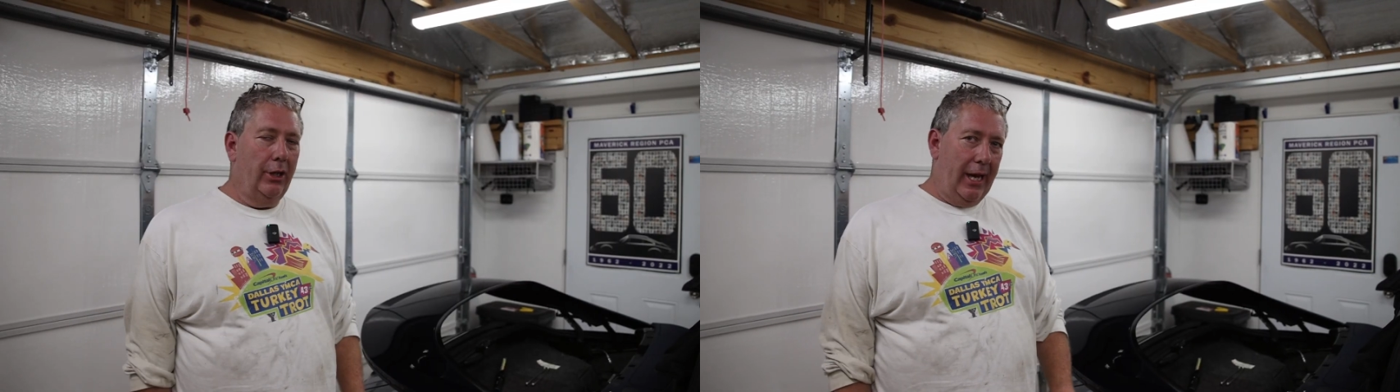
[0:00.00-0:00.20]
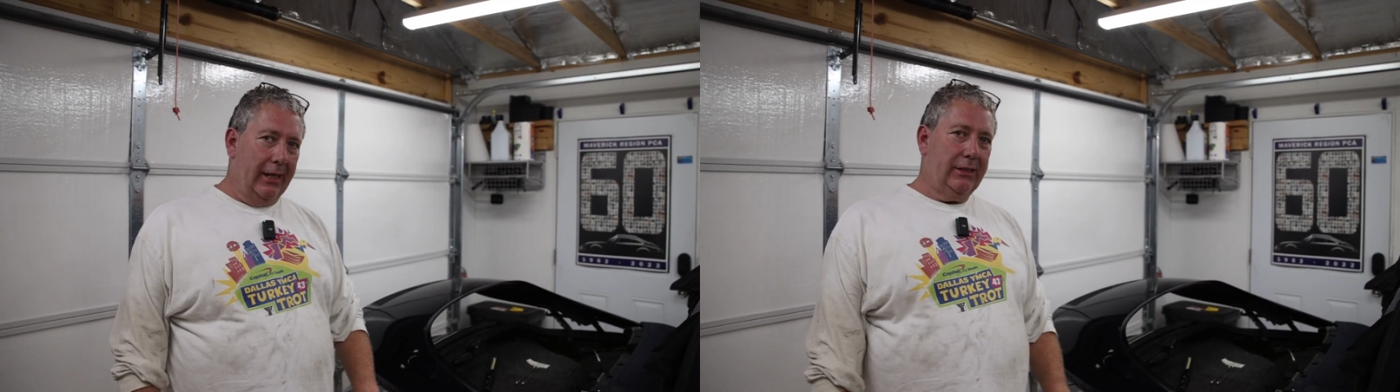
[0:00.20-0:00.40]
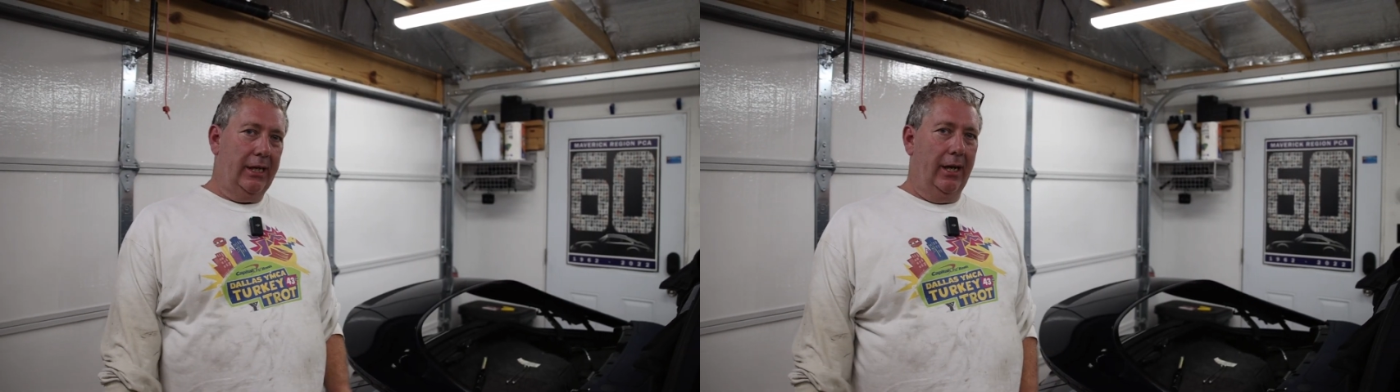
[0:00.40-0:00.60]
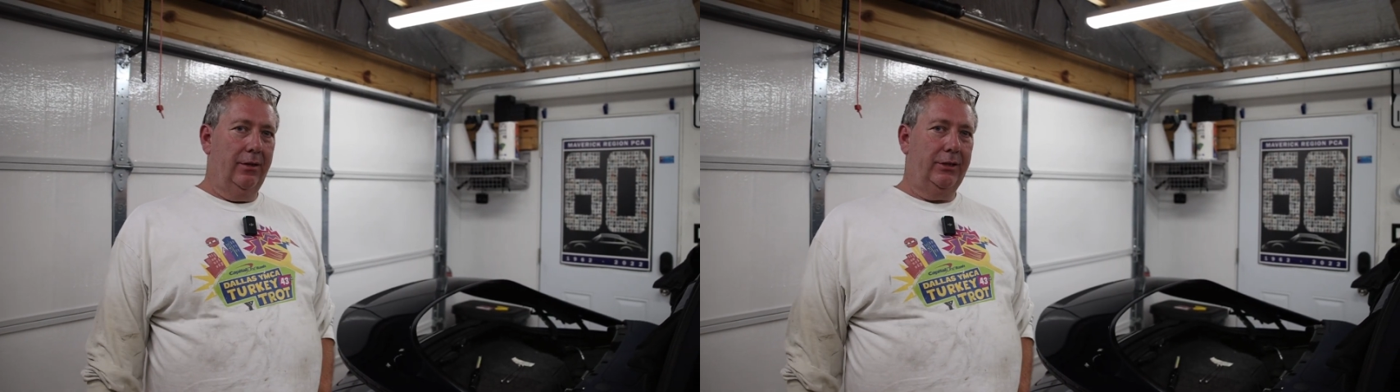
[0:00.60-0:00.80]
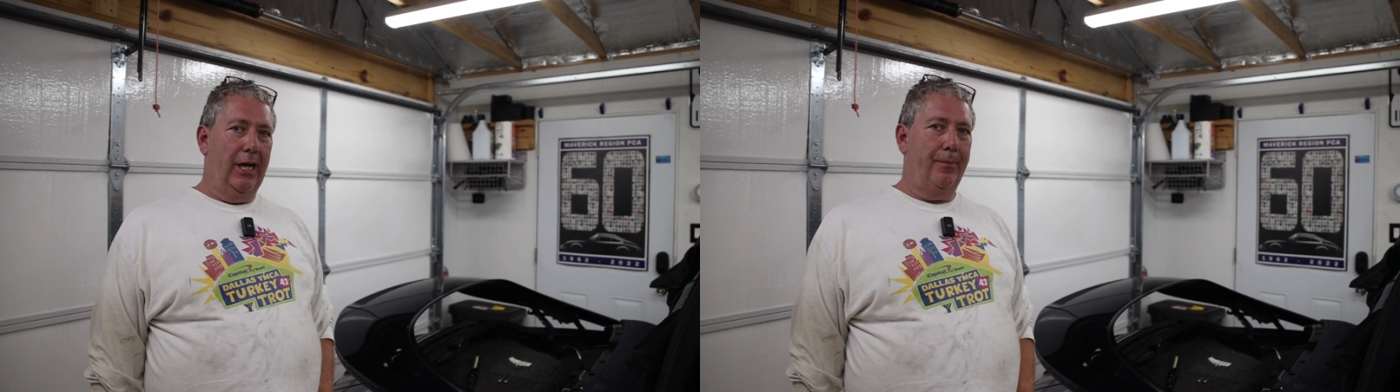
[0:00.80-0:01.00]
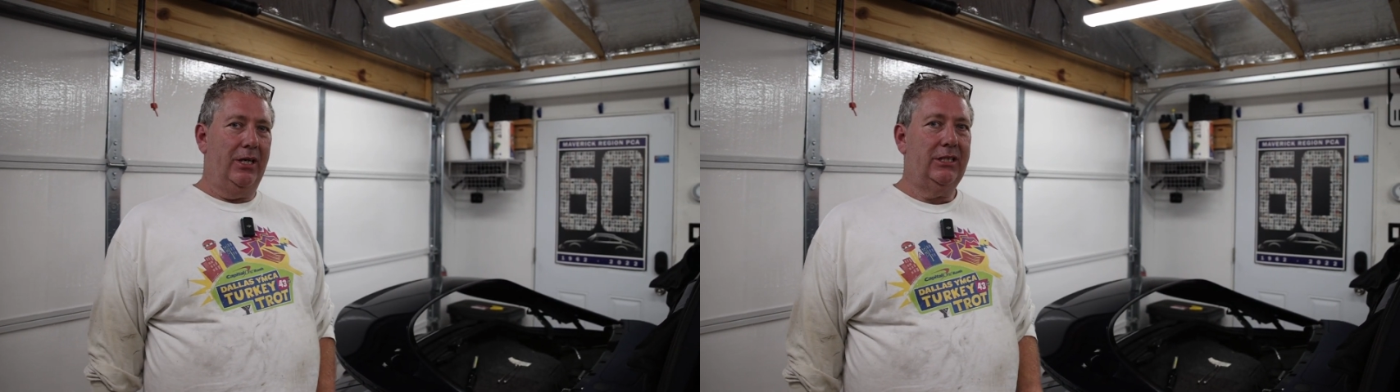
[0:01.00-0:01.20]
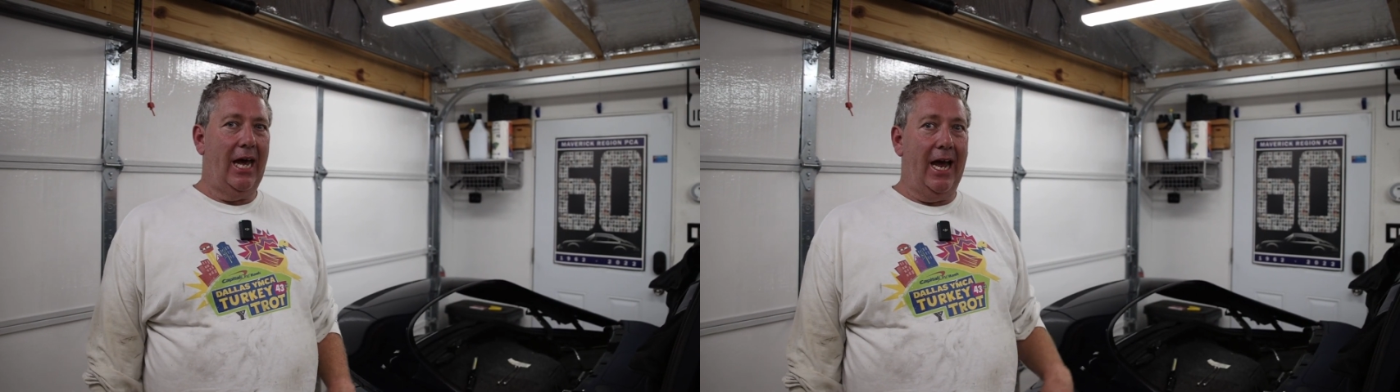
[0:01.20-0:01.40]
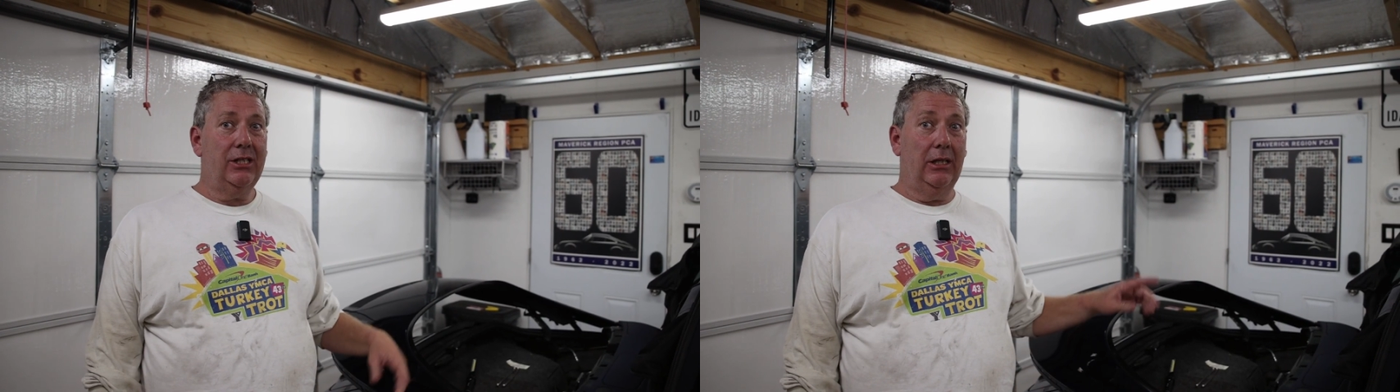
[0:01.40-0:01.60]
the next step is to
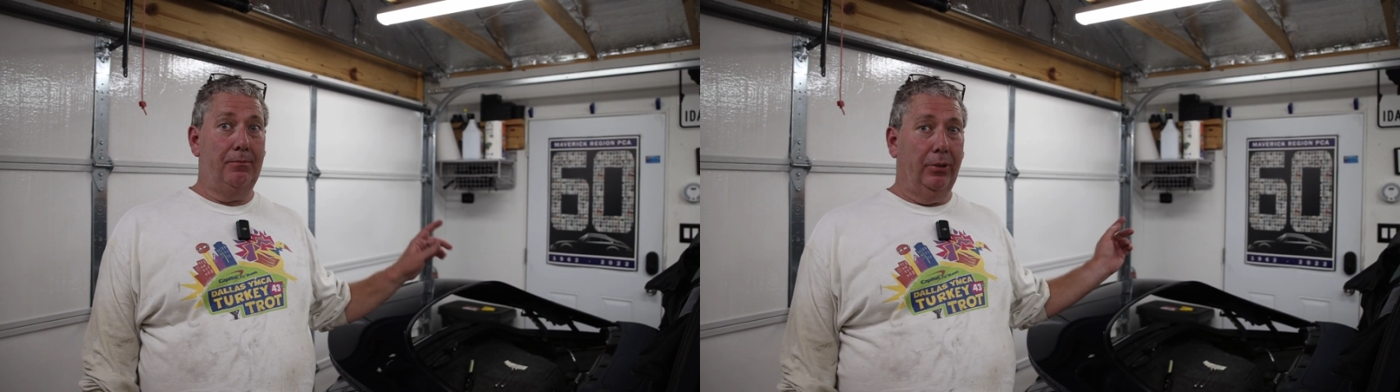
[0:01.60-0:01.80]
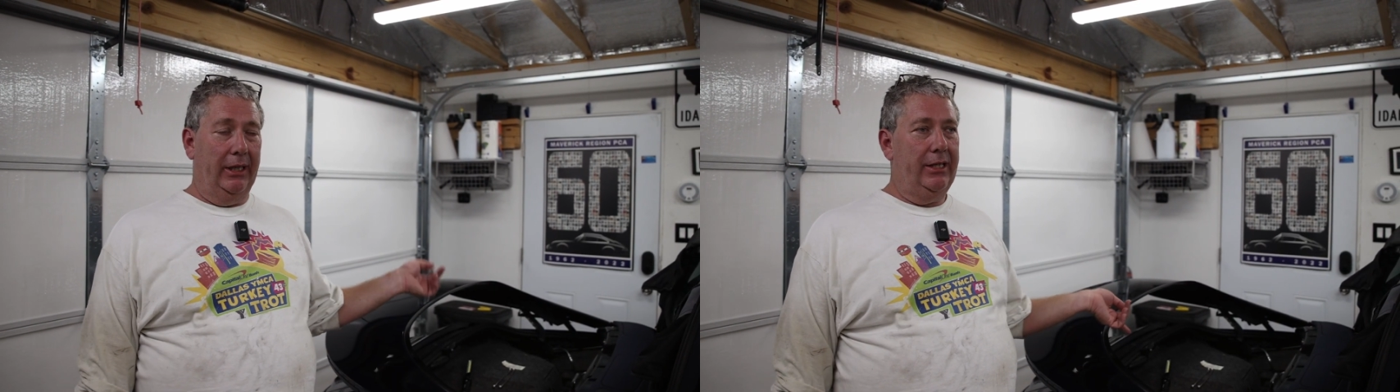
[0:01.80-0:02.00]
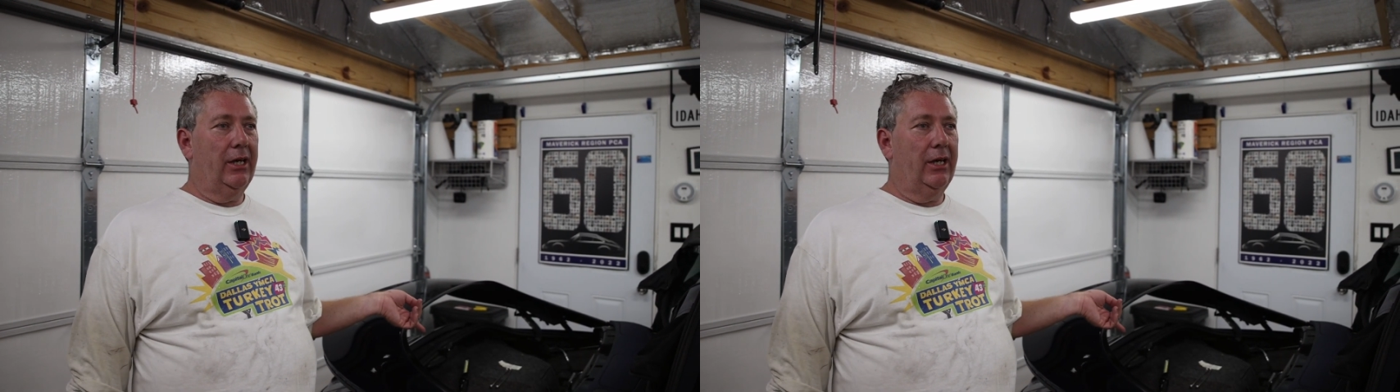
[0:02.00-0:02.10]
actually bleed